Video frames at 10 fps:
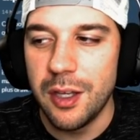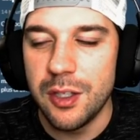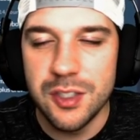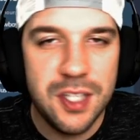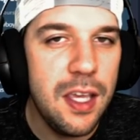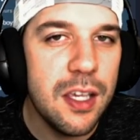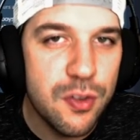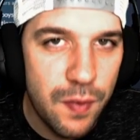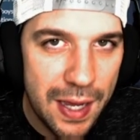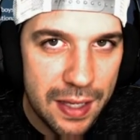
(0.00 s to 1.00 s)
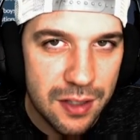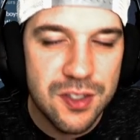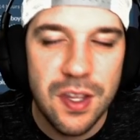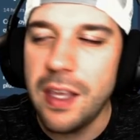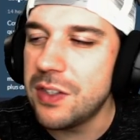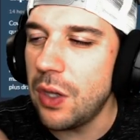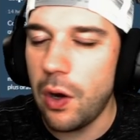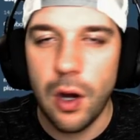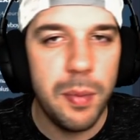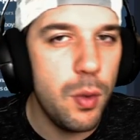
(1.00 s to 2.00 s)
Zeke is fine. Zeke is the
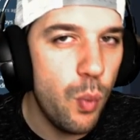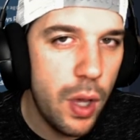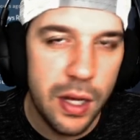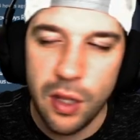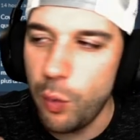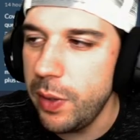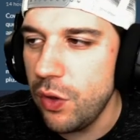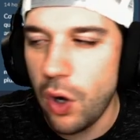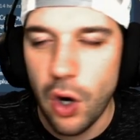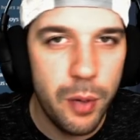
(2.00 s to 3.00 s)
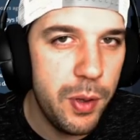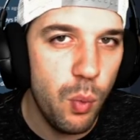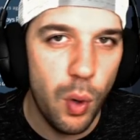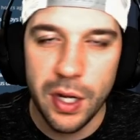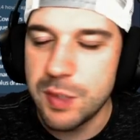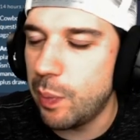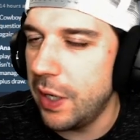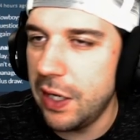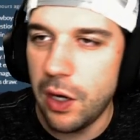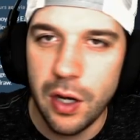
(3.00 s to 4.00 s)
RB1. He'll be the RB1. He's
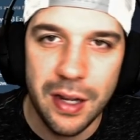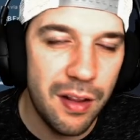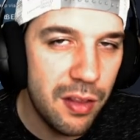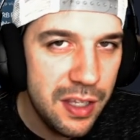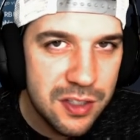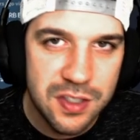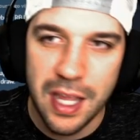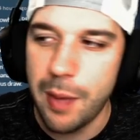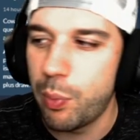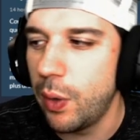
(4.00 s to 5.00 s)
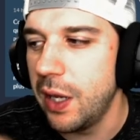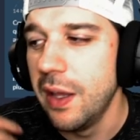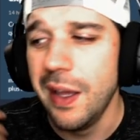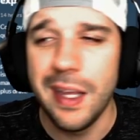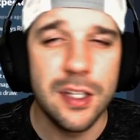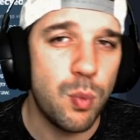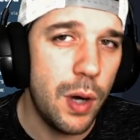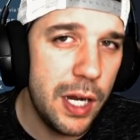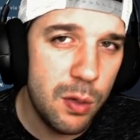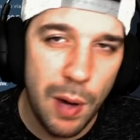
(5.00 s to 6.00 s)
playing on an elite snap rate. He's
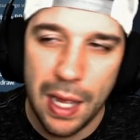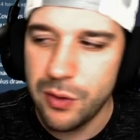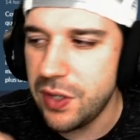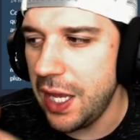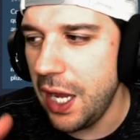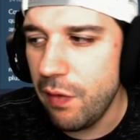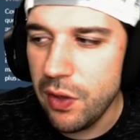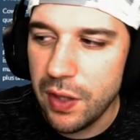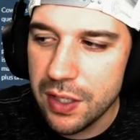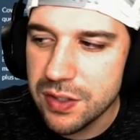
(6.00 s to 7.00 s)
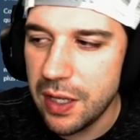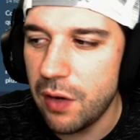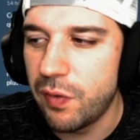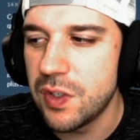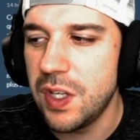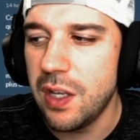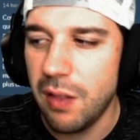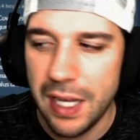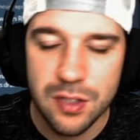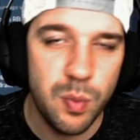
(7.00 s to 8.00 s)
running routes. Everything is there for Zeke.
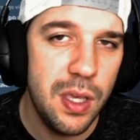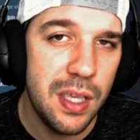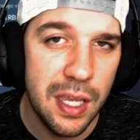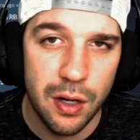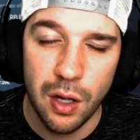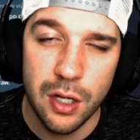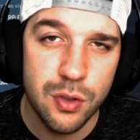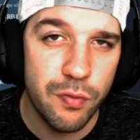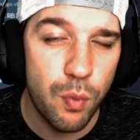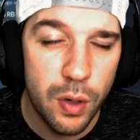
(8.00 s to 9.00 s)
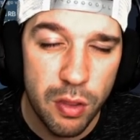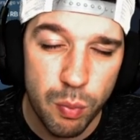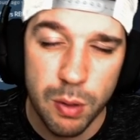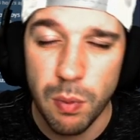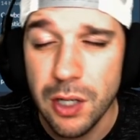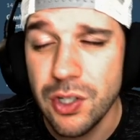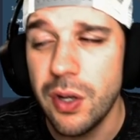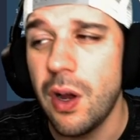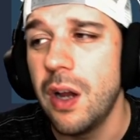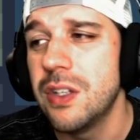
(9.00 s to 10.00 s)
Last week, he had 143 rushing
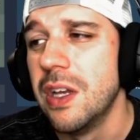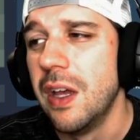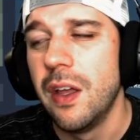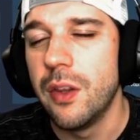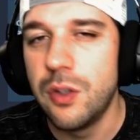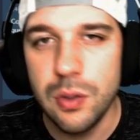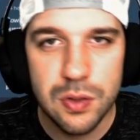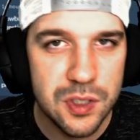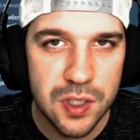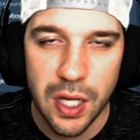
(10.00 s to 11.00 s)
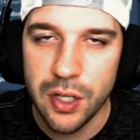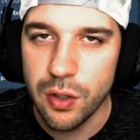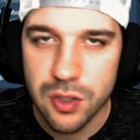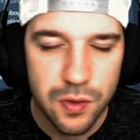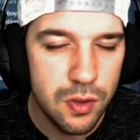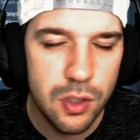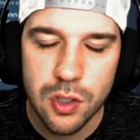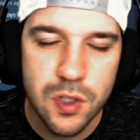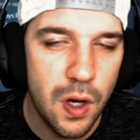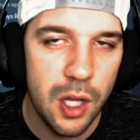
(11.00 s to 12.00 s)
yards. The dude's a stud. You're, you're
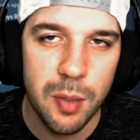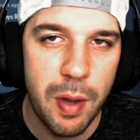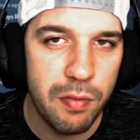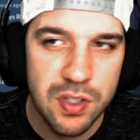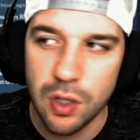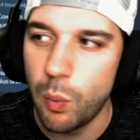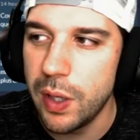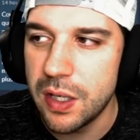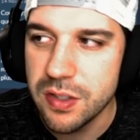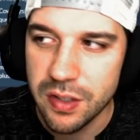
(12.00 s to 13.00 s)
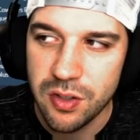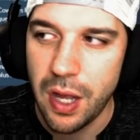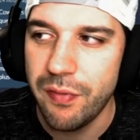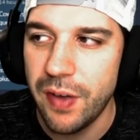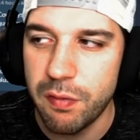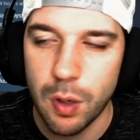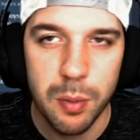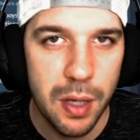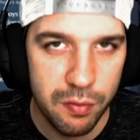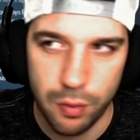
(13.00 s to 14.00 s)
starting him every single week. He's a top five running
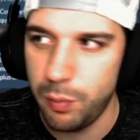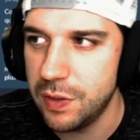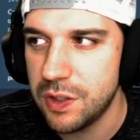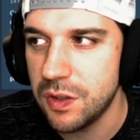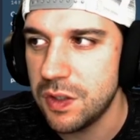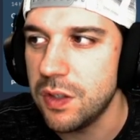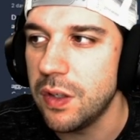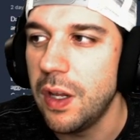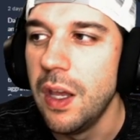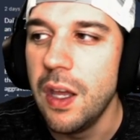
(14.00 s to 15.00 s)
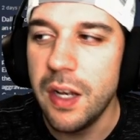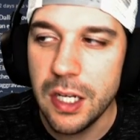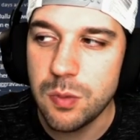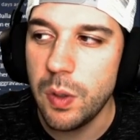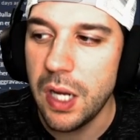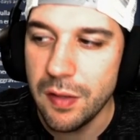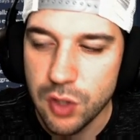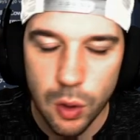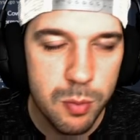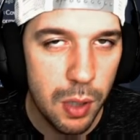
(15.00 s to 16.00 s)
back for the rest of the season. Next, we're going to have
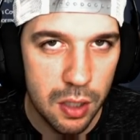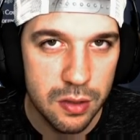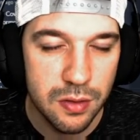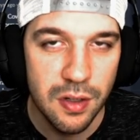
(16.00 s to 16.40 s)
Tony Pollard.